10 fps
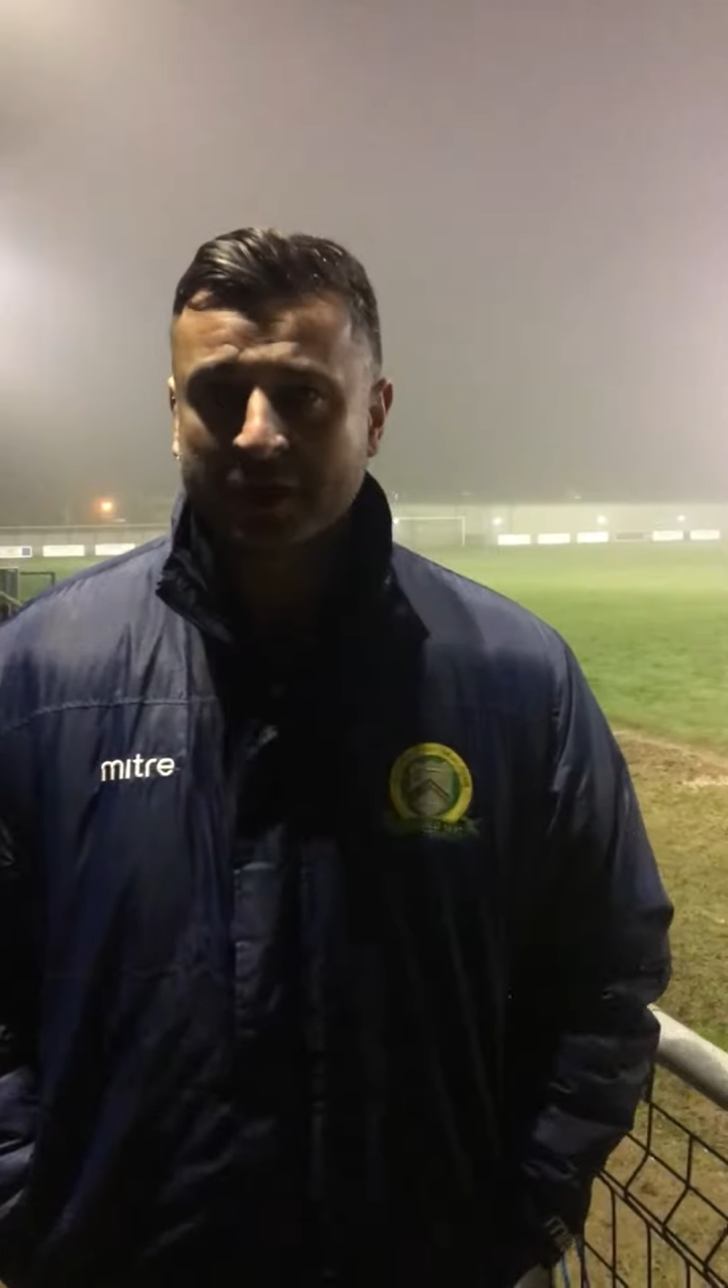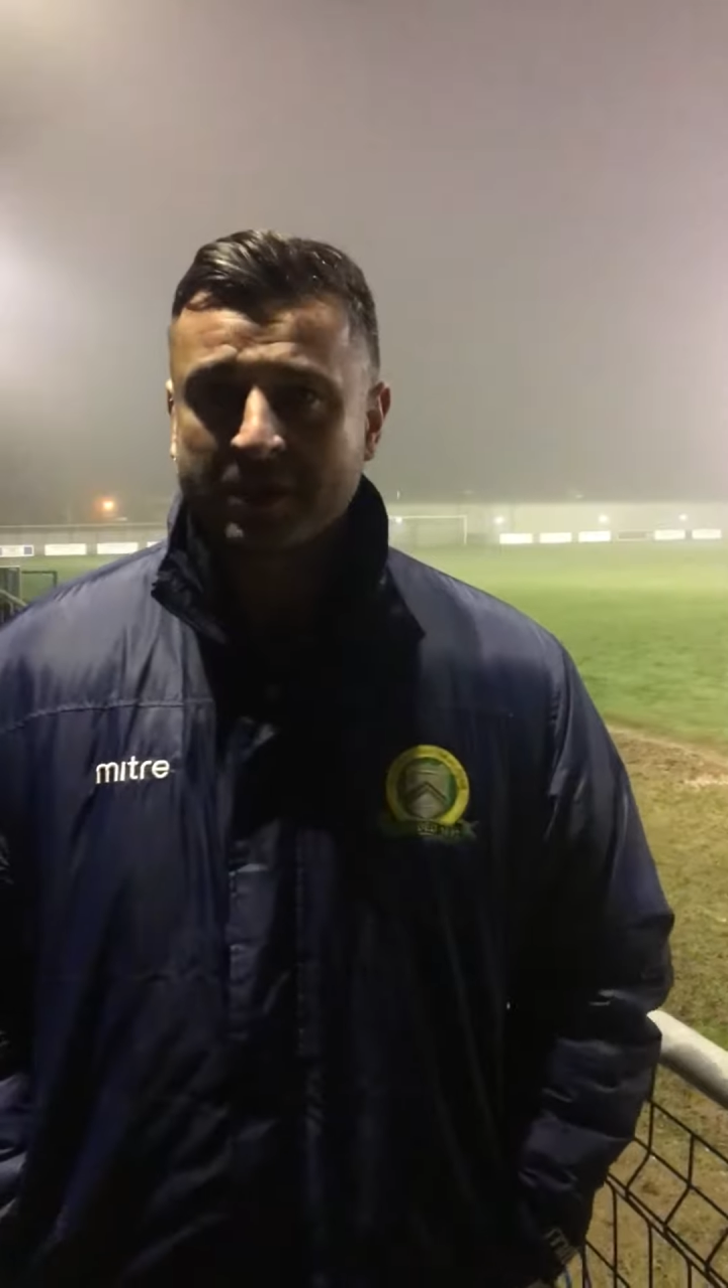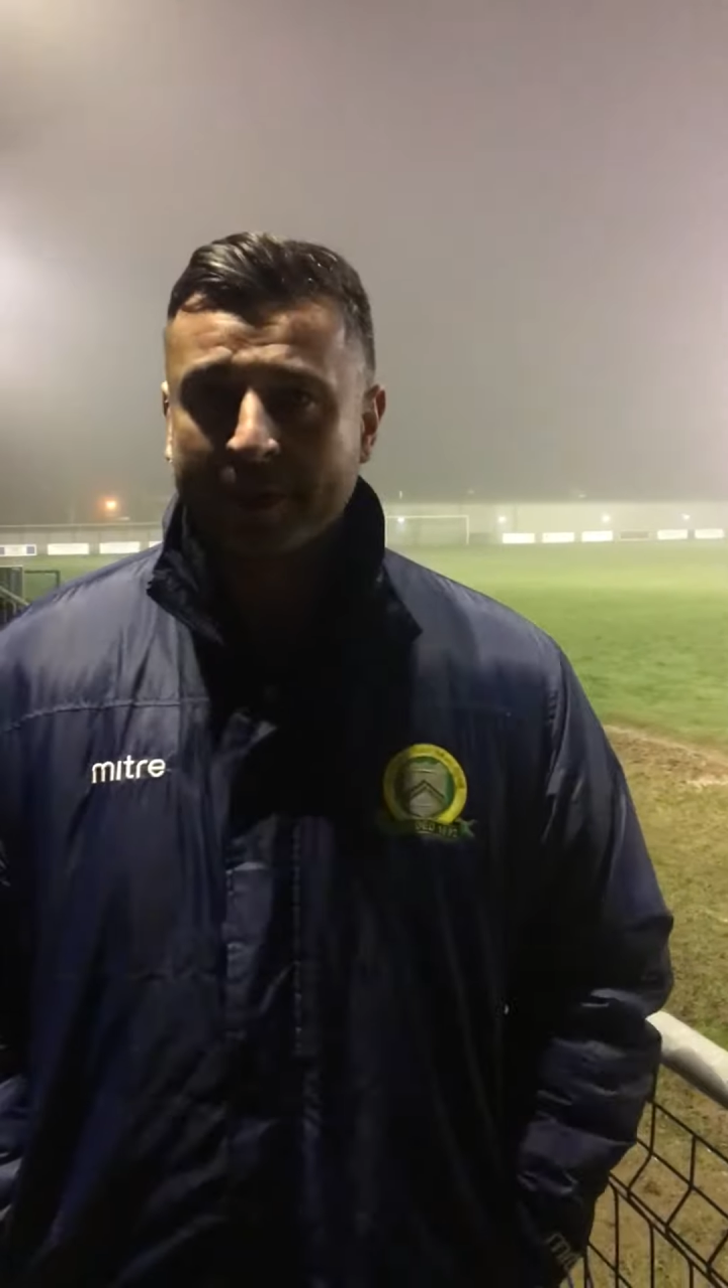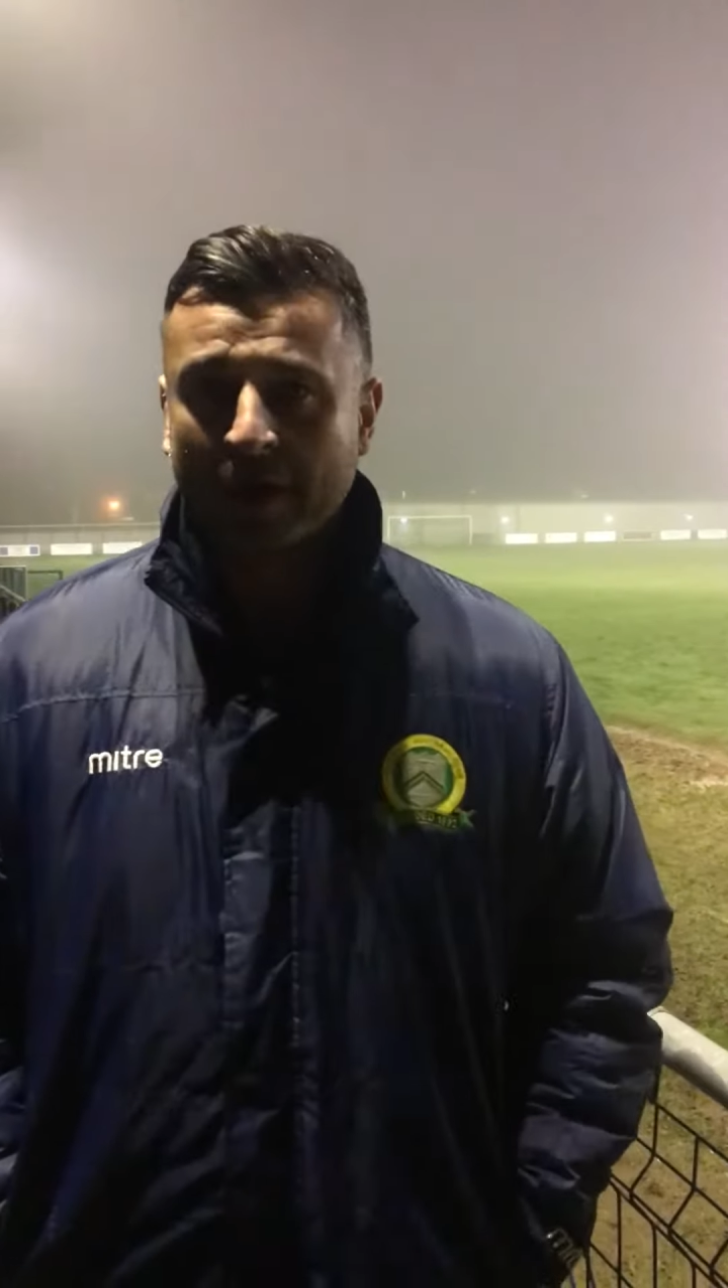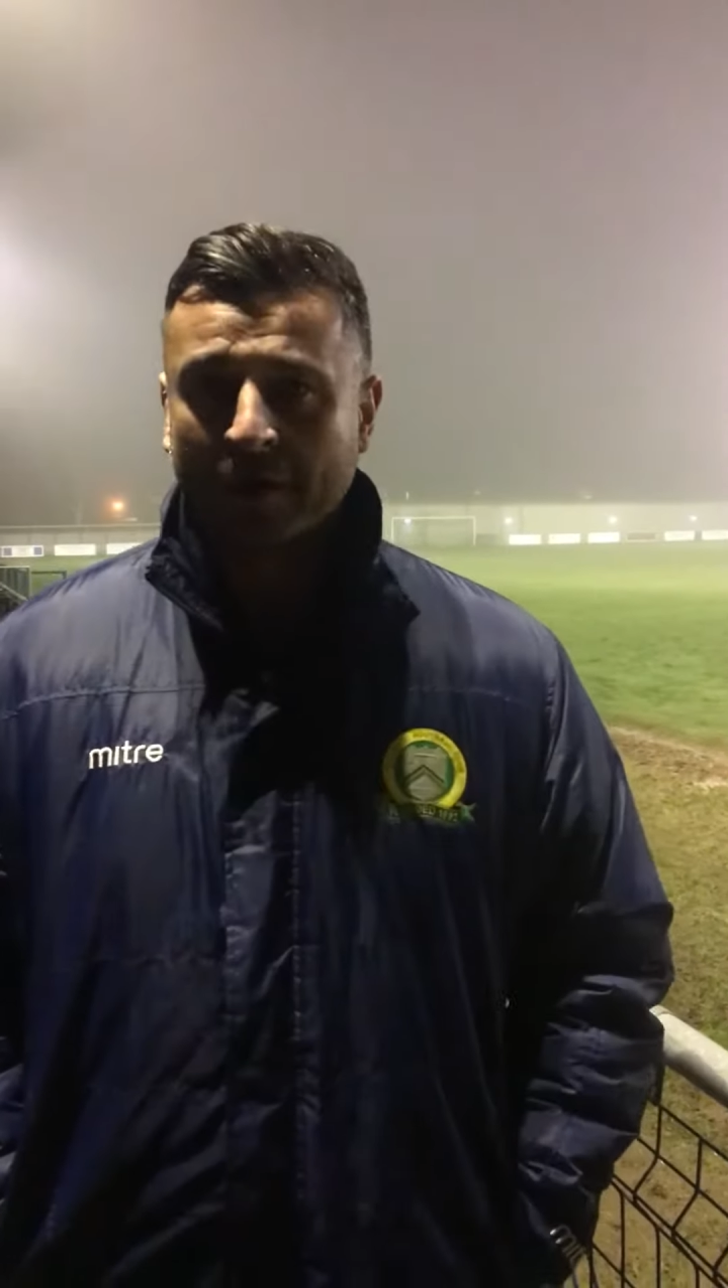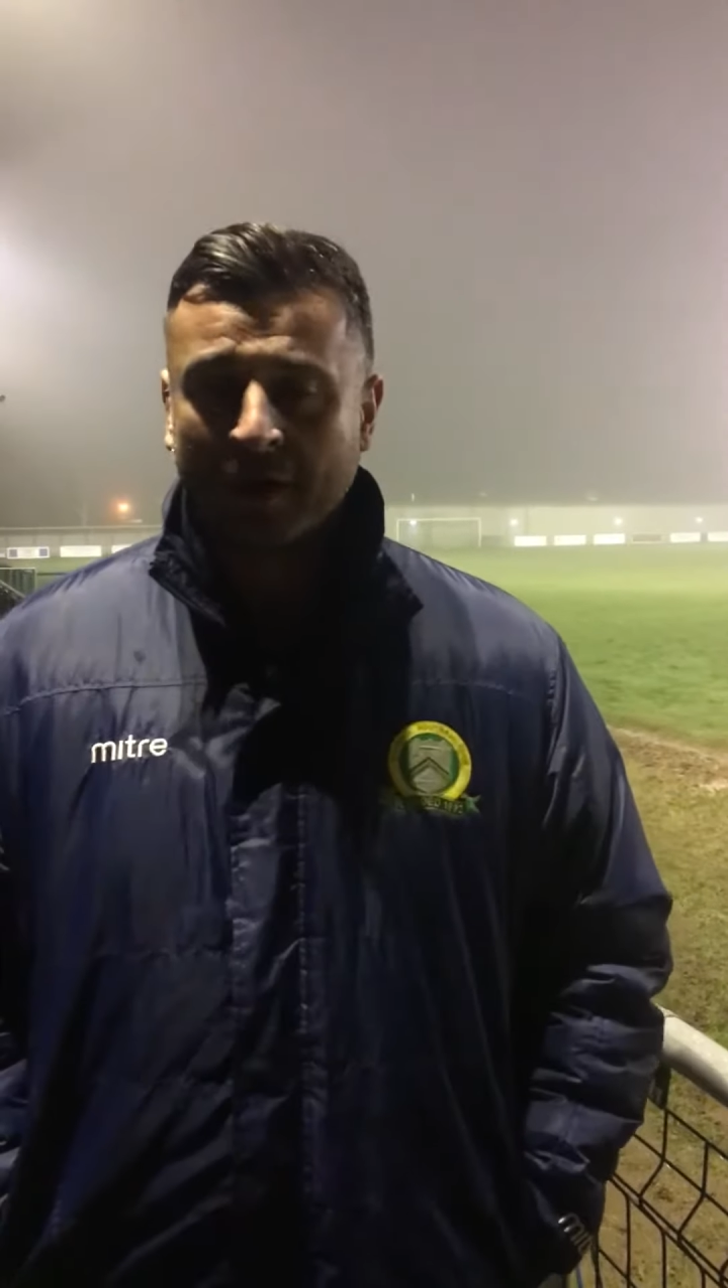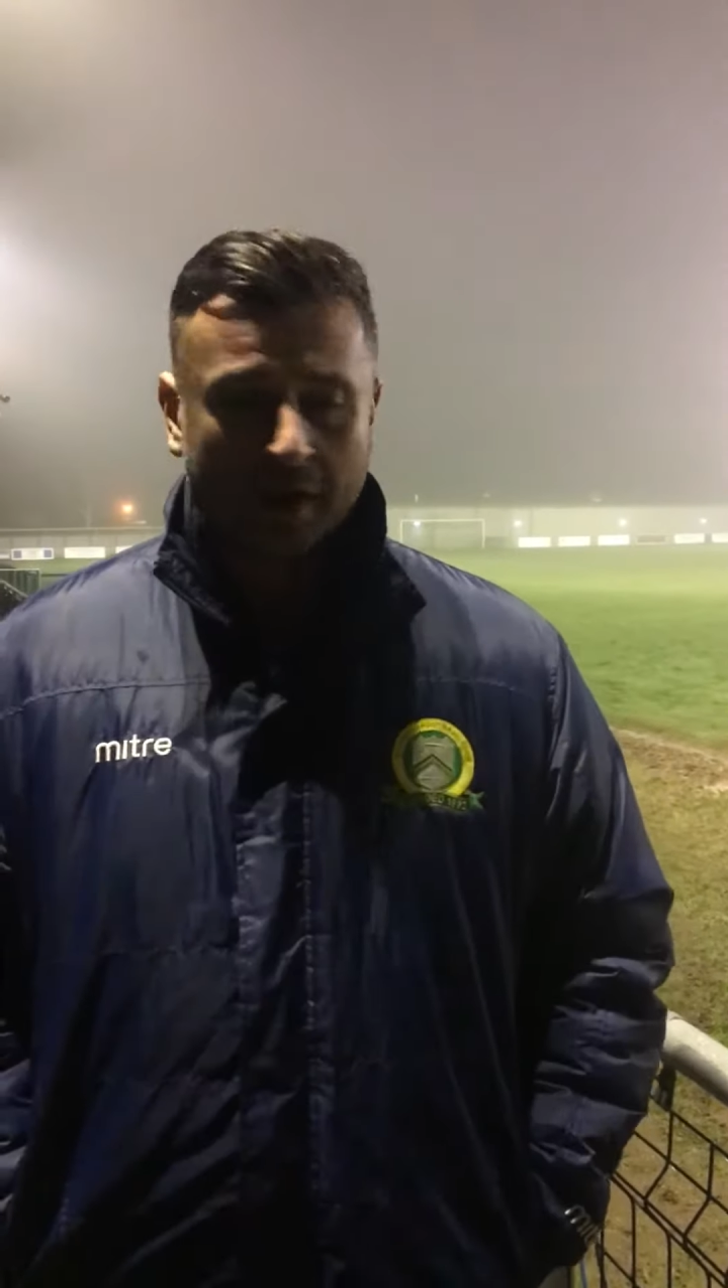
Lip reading: to be on.